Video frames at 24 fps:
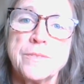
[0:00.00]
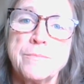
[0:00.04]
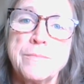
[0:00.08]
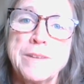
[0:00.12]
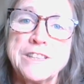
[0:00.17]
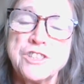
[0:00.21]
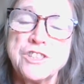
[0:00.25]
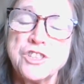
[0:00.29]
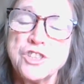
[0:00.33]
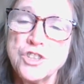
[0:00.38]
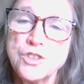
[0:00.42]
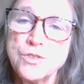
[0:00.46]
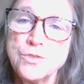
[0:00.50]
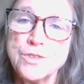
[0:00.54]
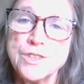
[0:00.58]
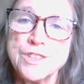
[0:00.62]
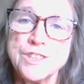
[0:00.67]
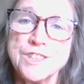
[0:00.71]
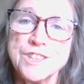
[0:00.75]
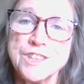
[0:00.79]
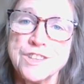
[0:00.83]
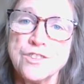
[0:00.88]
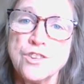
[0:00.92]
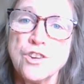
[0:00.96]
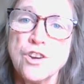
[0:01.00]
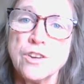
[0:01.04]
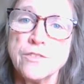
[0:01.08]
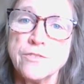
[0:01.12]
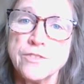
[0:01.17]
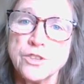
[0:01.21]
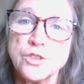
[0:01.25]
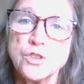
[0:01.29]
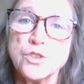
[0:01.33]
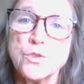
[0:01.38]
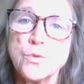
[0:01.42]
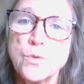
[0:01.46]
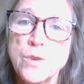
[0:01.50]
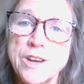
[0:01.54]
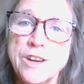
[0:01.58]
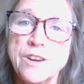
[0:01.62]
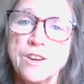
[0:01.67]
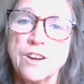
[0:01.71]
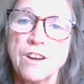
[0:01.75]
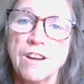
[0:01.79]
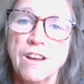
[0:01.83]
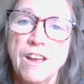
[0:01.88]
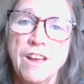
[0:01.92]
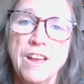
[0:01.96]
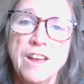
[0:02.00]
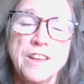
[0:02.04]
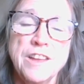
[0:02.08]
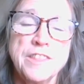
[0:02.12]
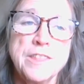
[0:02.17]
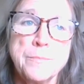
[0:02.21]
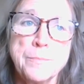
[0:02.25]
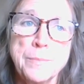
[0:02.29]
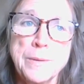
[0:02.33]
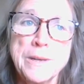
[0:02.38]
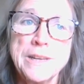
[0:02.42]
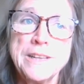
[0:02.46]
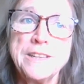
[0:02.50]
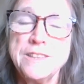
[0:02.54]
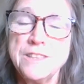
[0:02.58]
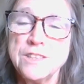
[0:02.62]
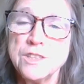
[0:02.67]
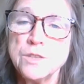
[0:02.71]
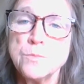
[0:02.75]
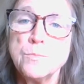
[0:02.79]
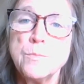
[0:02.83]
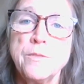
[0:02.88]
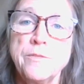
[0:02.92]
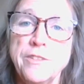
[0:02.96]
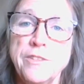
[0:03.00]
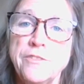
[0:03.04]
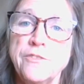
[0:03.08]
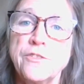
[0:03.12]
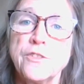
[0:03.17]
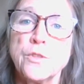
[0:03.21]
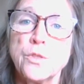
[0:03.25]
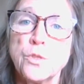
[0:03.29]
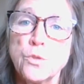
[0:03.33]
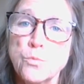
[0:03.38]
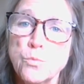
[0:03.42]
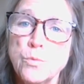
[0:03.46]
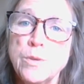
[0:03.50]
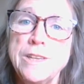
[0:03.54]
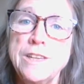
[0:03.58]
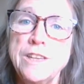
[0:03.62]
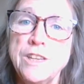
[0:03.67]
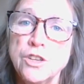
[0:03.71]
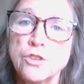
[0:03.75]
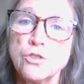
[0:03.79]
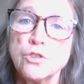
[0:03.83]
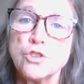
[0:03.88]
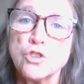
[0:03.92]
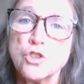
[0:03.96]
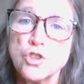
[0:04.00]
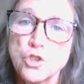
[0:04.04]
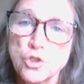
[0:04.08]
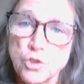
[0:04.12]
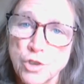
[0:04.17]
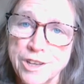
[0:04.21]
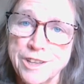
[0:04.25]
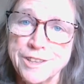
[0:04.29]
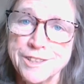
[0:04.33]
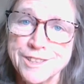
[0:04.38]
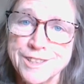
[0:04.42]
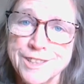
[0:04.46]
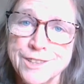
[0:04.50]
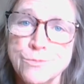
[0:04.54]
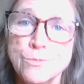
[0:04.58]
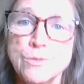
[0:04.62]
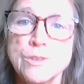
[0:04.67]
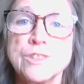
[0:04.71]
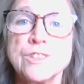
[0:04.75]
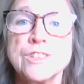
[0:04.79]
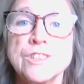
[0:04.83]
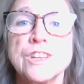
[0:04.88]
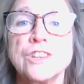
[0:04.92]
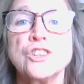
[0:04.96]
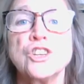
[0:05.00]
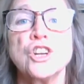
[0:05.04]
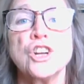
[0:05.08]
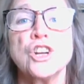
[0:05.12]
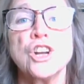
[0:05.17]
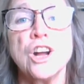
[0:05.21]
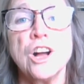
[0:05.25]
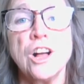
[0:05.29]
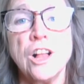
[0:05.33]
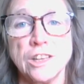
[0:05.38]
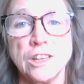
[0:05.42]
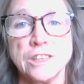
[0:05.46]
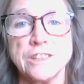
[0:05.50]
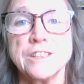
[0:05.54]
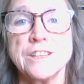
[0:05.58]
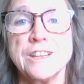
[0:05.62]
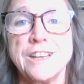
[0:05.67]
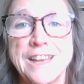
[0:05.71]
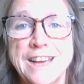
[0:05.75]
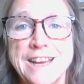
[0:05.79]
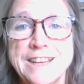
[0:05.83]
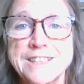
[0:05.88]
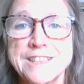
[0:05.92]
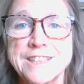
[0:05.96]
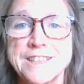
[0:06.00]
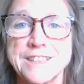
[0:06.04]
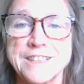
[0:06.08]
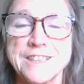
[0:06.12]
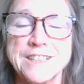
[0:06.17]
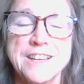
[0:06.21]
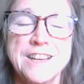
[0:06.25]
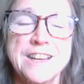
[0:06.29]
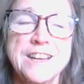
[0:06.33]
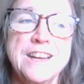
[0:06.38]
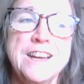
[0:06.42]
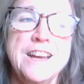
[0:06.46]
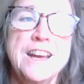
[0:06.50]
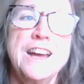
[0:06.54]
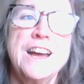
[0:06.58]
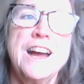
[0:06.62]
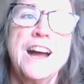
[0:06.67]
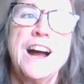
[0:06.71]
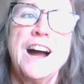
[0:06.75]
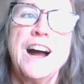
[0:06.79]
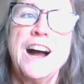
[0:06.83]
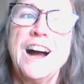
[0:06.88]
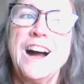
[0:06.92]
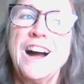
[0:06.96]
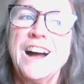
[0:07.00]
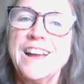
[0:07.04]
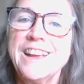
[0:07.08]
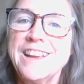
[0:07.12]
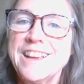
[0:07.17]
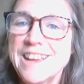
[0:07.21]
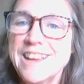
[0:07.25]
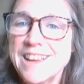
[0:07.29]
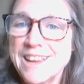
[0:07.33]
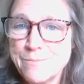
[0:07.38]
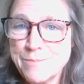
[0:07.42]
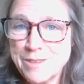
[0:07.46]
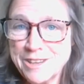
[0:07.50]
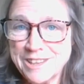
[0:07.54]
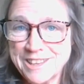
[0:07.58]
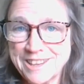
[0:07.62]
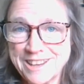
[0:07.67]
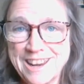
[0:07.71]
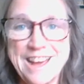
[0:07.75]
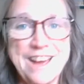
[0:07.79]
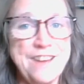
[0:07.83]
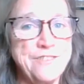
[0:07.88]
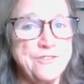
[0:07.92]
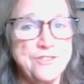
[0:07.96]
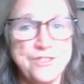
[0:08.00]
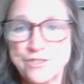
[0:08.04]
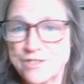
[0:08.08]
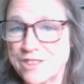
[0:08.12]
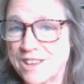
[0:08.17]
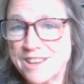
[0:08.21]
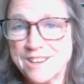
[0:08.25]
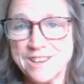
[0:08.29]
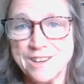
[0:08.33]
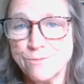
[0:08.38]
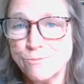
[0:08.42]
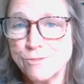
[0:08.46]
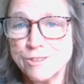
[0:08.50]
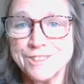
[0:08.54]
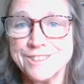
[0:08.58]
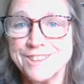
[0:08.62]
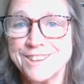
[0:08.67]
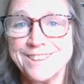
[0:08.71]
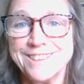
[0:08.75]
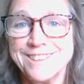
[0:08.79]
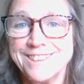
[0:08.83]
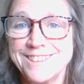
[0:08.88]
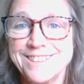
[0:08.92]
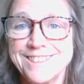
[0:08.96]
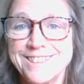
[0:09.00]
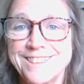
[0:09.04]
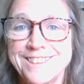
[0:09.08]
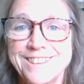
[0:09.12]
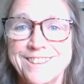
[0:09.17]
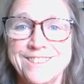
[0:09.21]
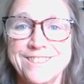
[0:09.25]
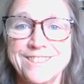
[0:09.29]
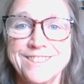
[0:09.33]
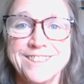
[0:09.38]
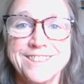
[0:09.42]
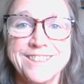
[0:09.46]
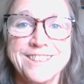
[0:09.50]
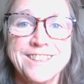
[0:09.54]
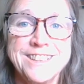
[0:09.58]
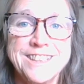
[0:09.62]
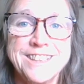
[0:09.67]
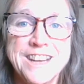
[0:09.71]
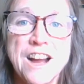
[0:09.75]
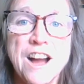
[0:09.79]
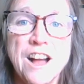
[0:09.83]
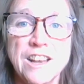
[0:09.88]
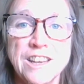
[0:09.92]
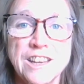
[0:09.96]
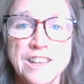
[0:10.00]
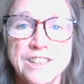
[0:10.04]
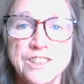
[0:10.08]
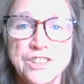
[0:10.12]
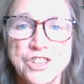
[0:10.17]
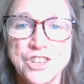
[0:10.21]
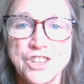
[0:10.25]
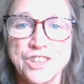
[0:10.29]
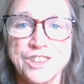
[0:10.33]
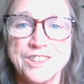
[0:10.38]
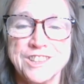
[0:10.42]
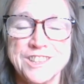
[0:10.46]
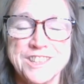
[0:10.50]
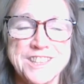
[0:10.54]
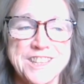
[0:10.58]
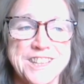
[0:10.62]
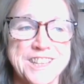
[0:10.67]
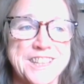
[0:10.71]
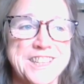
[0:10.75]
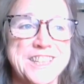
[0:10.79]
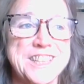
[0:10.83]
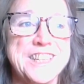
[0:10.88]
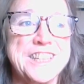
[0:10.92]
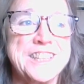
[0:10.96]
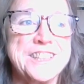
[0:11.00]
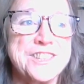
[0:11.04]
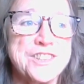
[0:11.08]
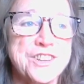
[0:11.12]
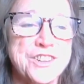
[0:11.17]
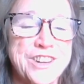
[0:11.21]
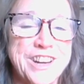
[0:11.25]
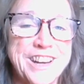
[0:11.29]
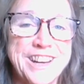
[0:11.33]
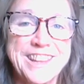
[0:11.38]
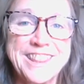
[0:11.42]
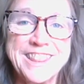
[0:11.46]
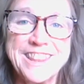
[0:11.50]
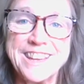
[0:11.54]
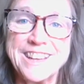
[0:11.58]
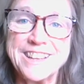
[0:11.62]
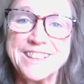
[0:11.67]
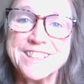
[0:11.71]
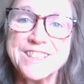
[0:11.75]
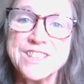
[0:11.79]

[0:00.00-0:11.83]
Massachusetts in Harvard Square, that played this movie for 3 years straight. It was such a cult classic. I came a little after that. I wasn't, in college in the 60s or anything.